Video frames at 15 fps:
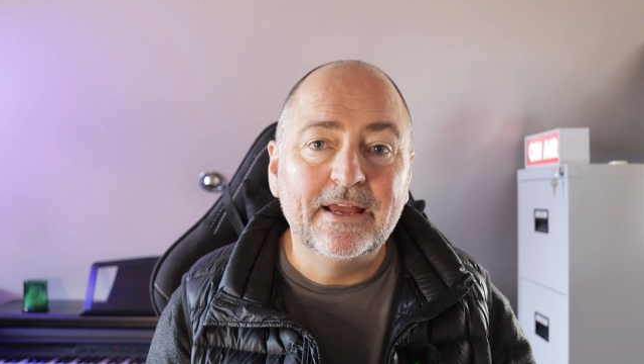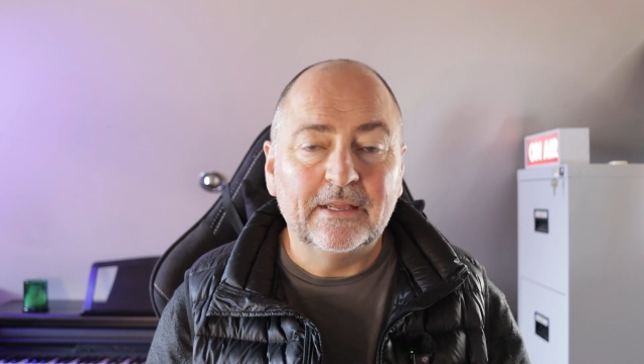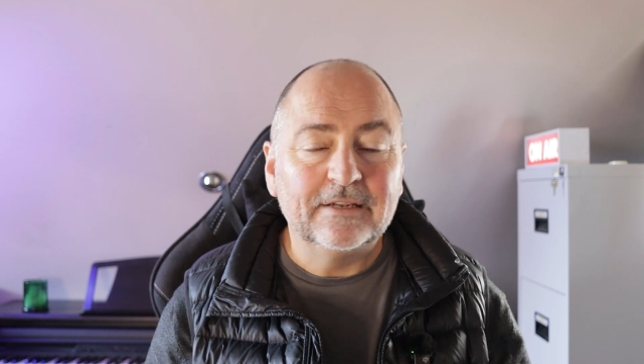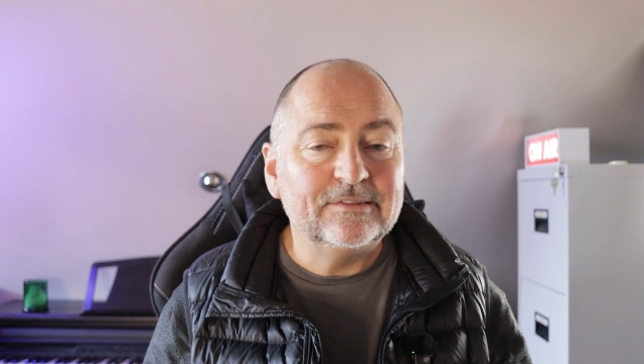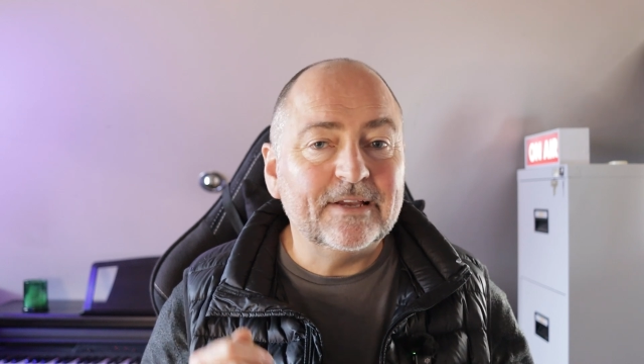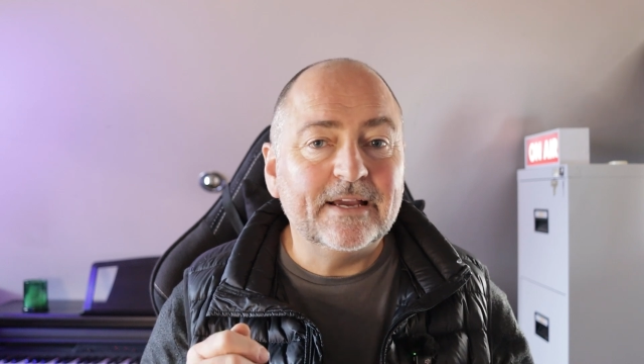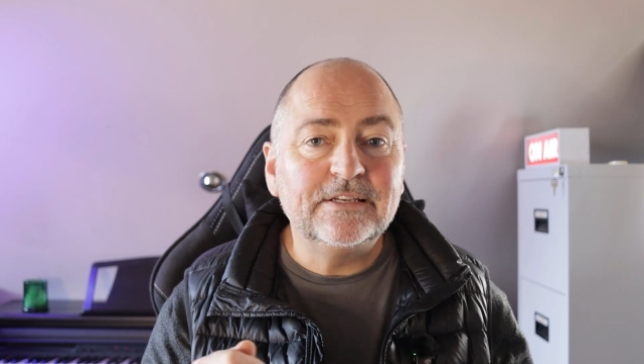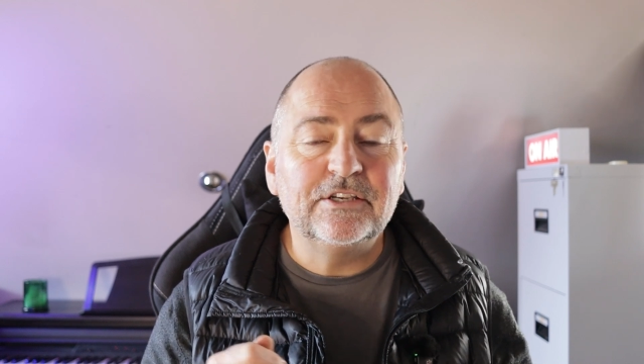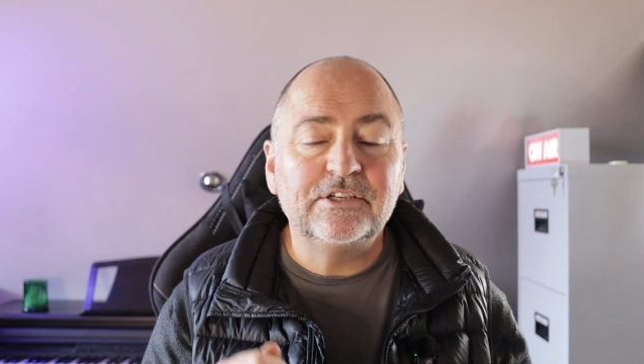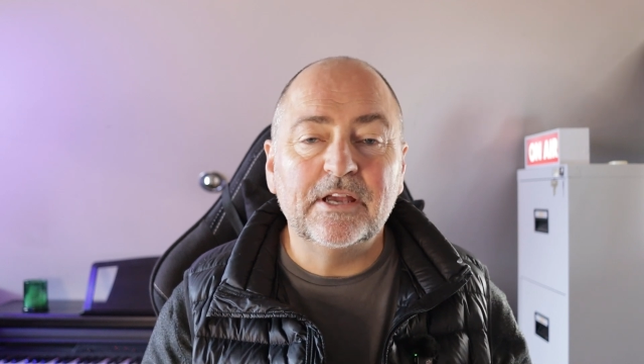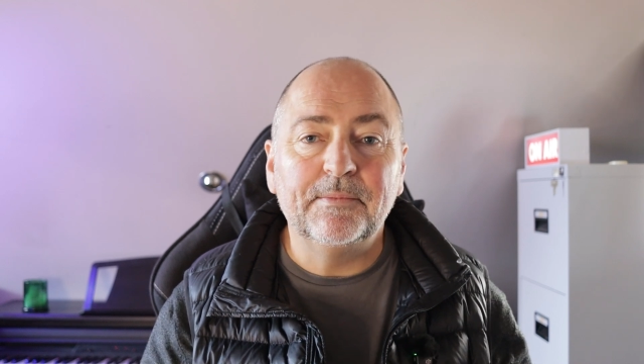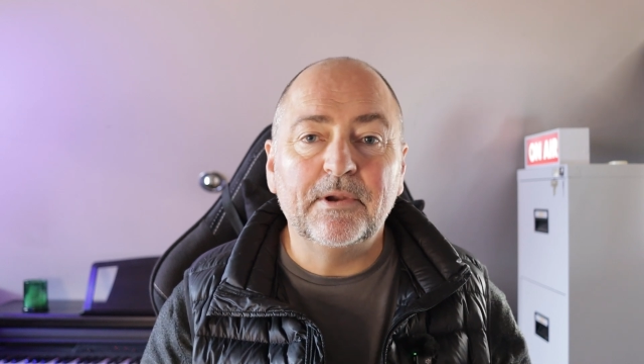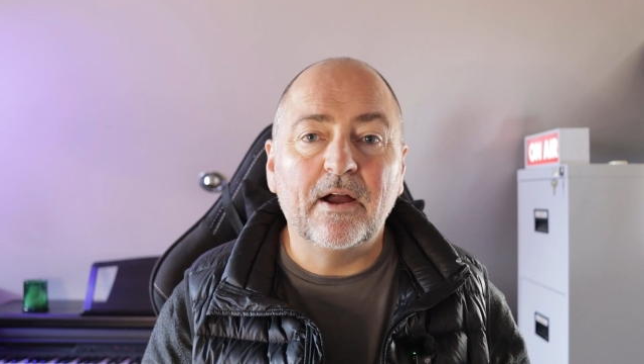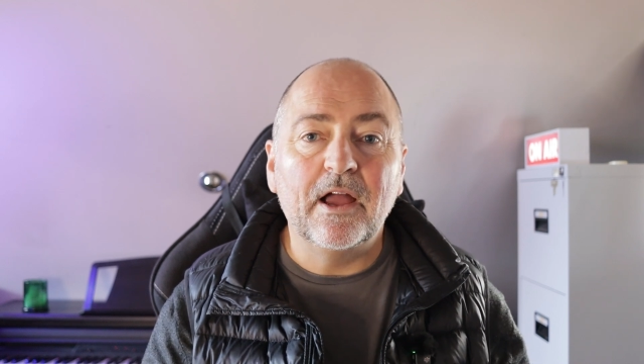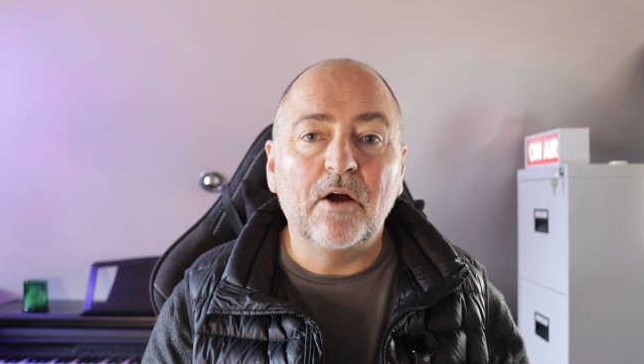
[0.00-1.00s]
Then say to
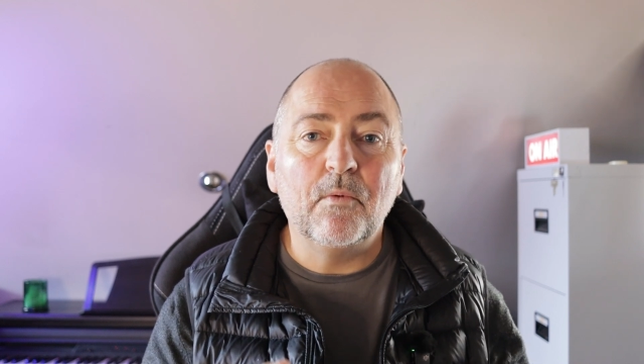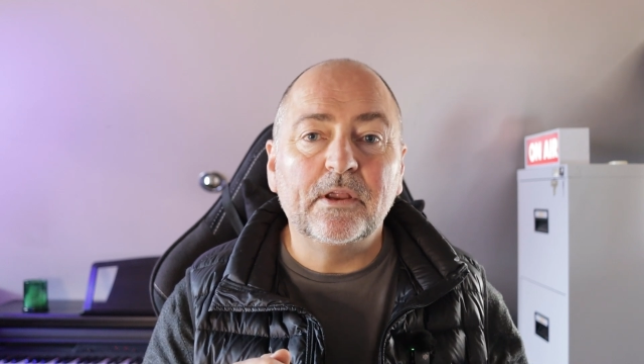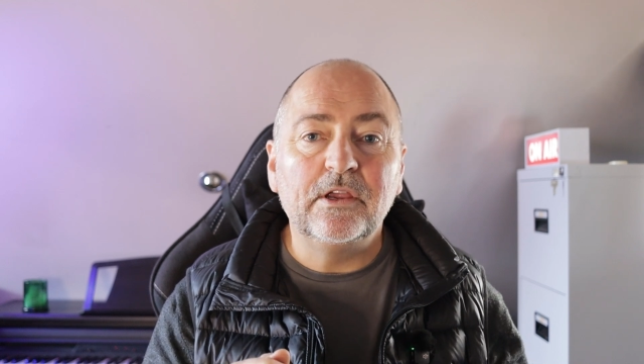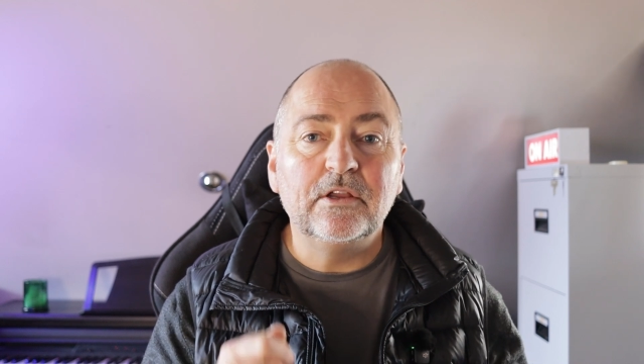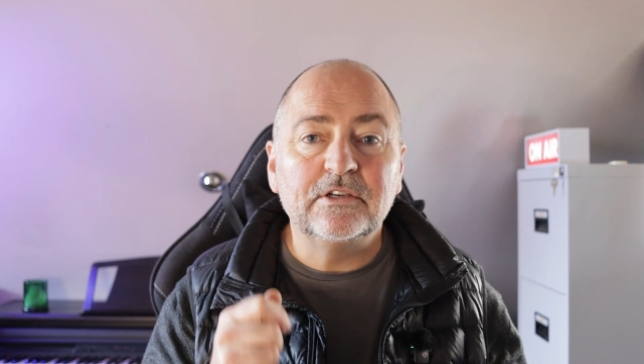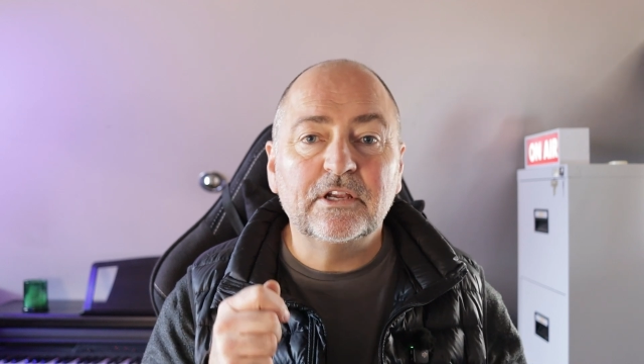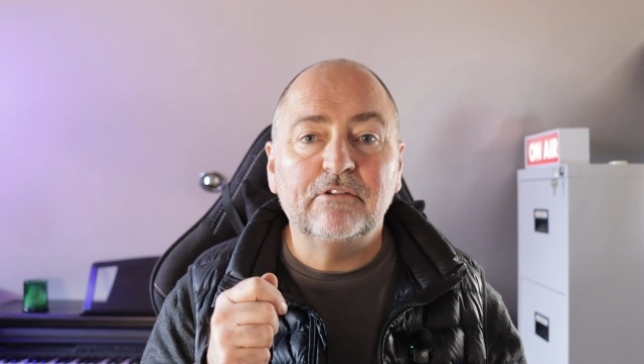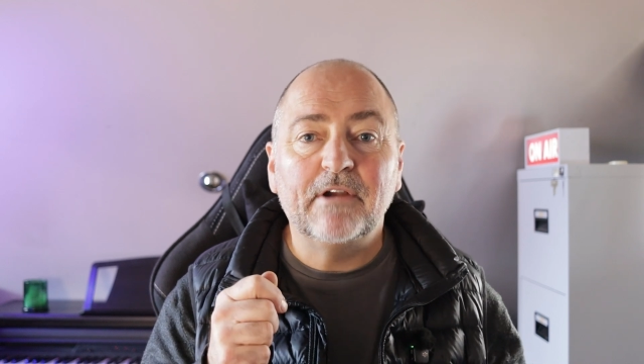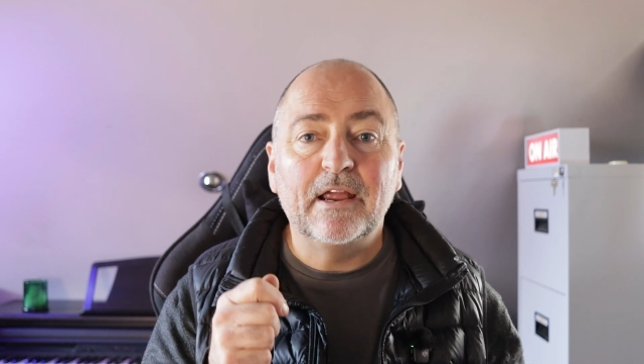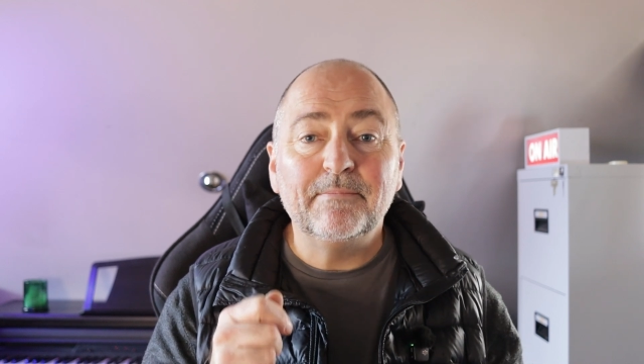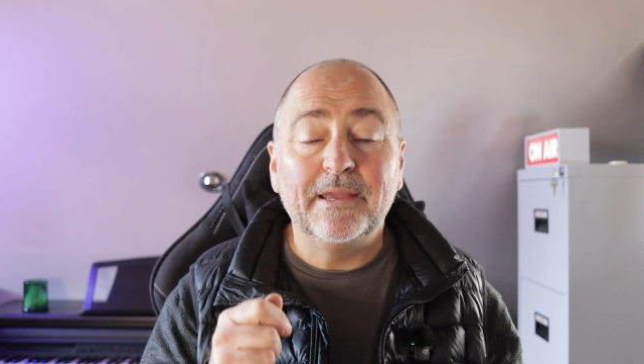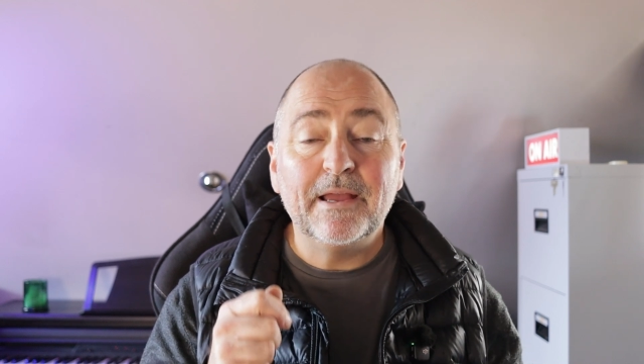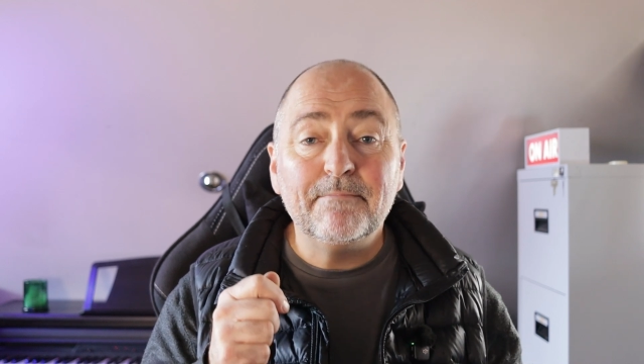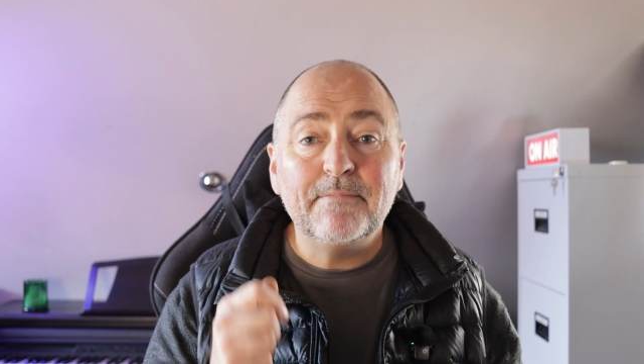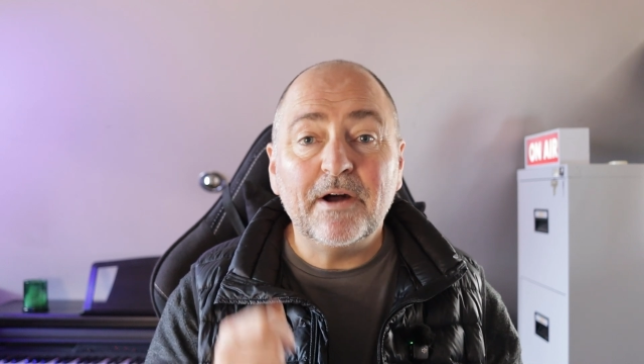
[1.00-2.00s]
Gemini, I want you to create
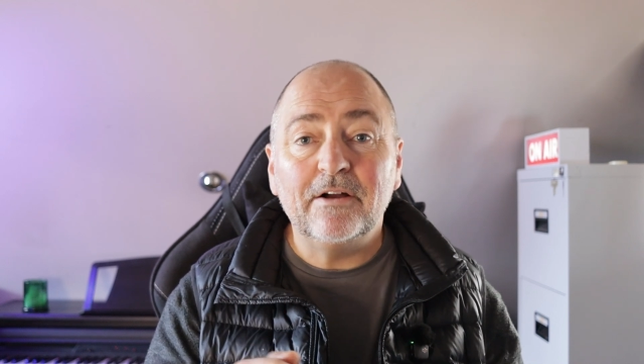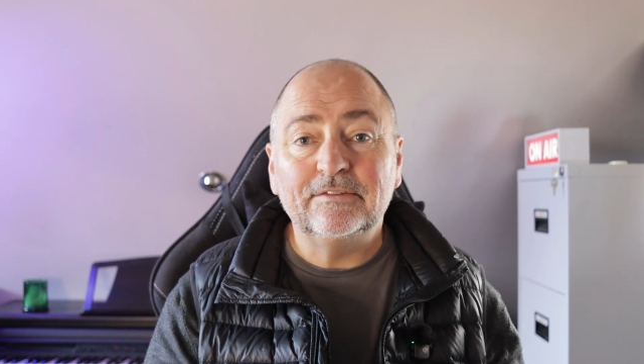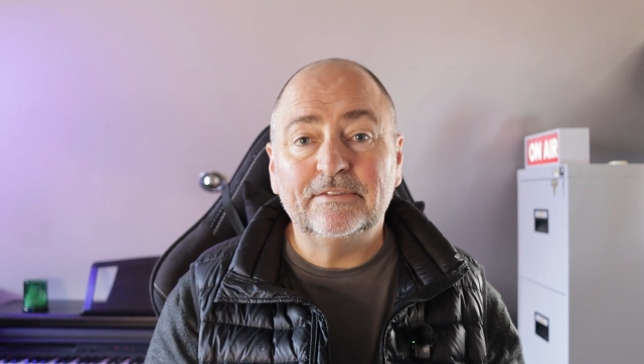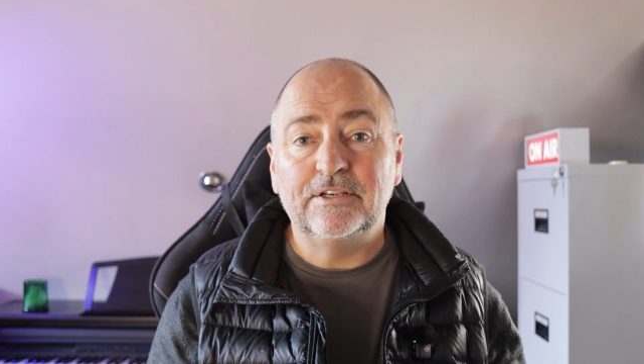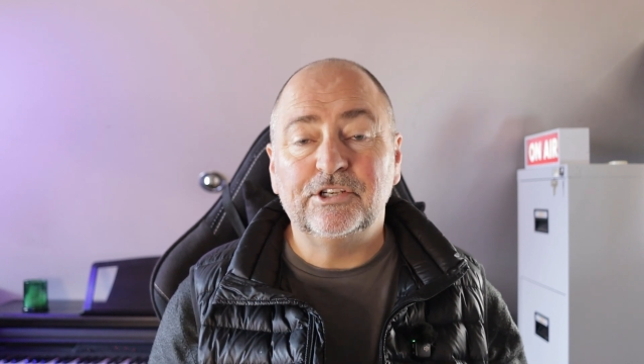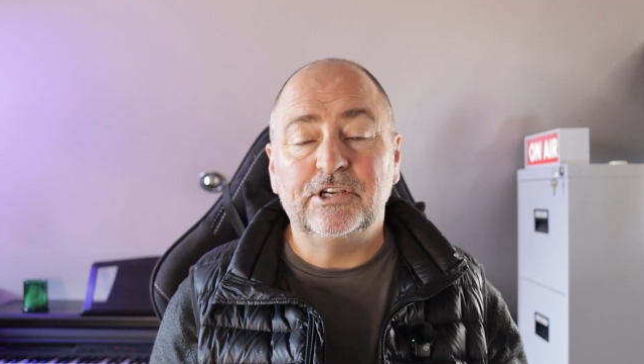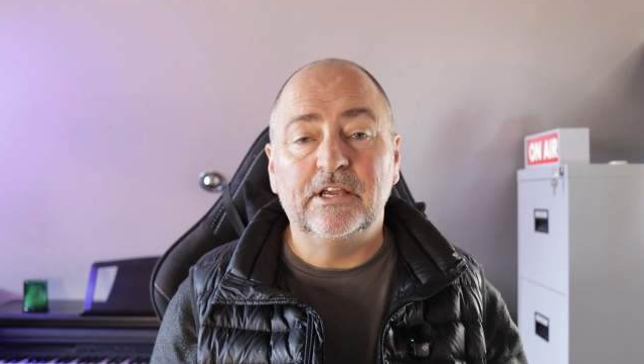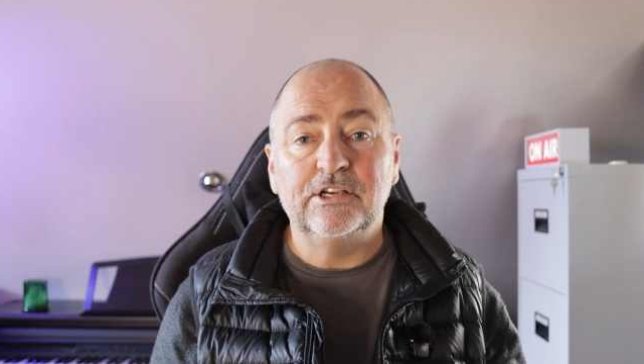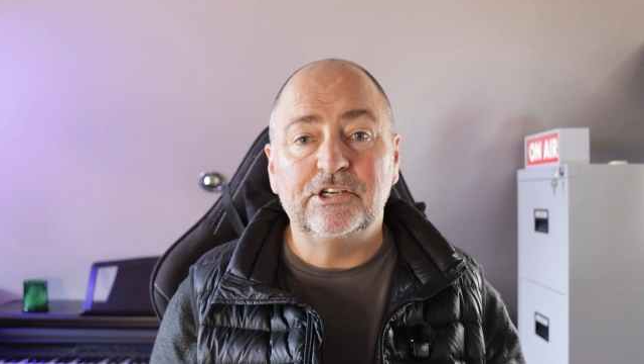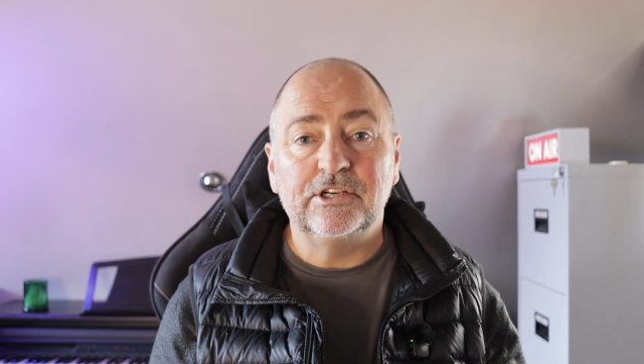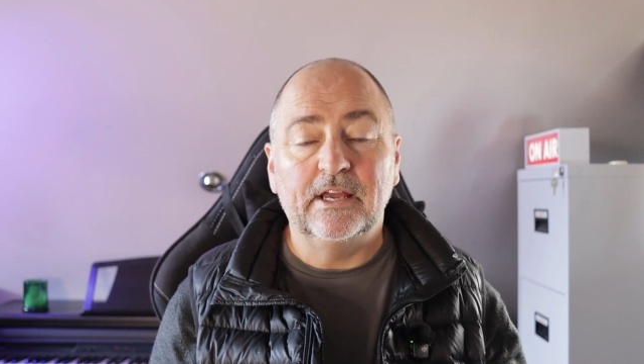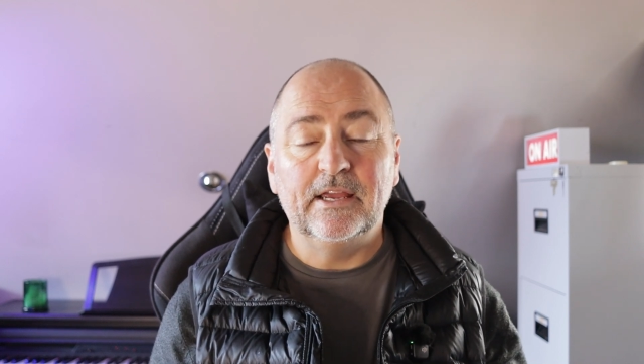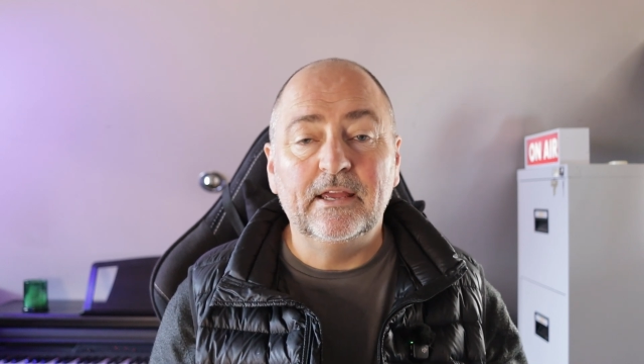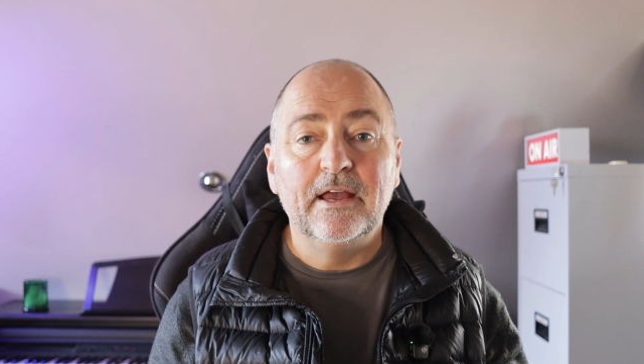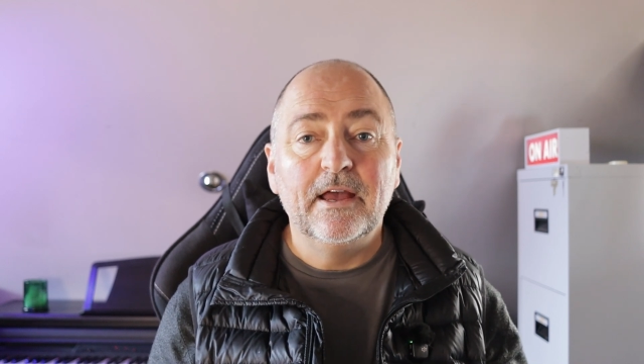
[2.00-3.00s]
me a master cheat
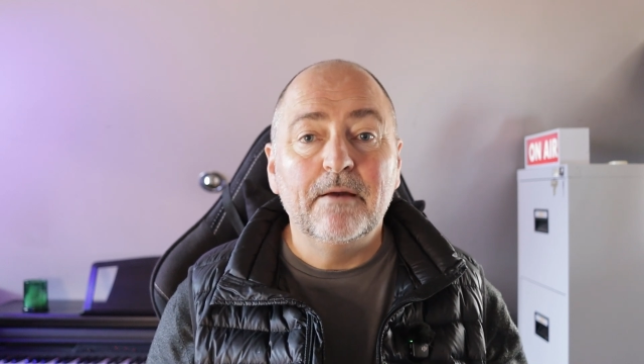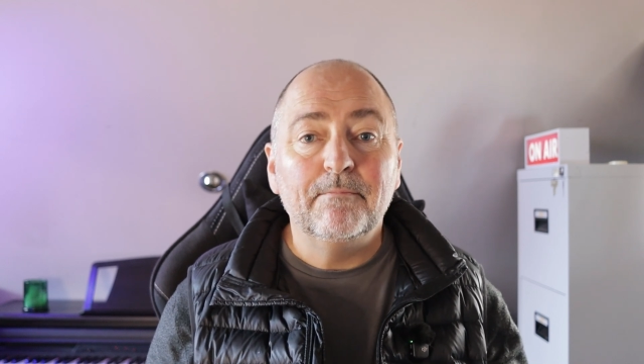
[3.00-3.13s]
sheet